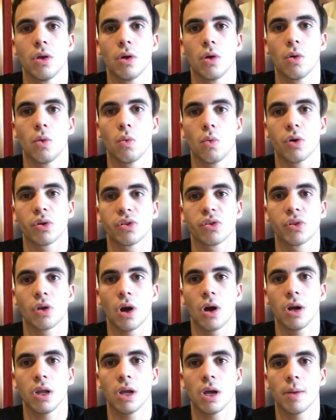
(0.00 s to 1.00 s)
Was
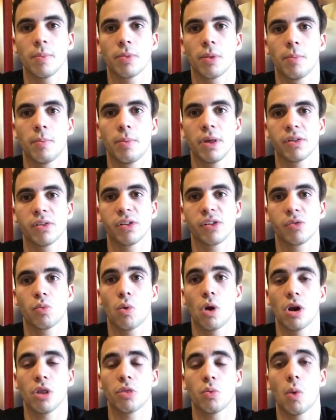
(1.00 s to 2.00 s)
starting up the business
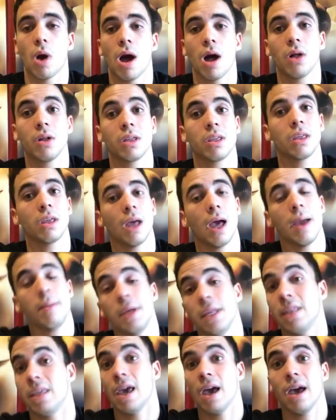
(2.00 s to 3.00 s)
worthwhile? I
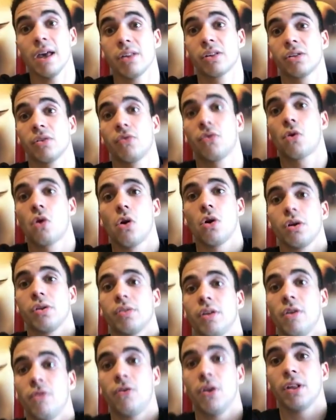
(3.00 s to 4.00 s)
mean, yes, of course.
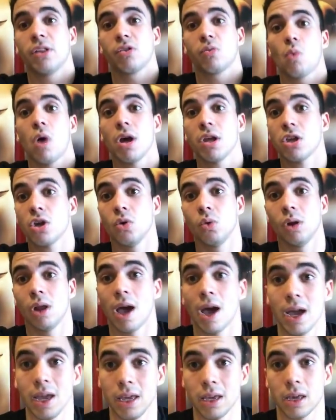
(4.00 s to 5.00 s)
If it's what you
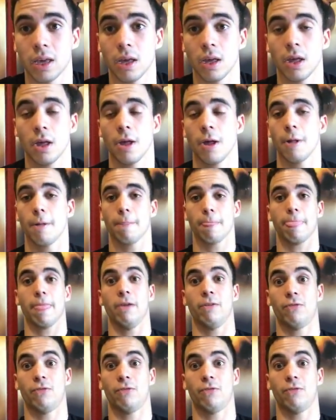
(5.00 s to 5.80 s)
like, if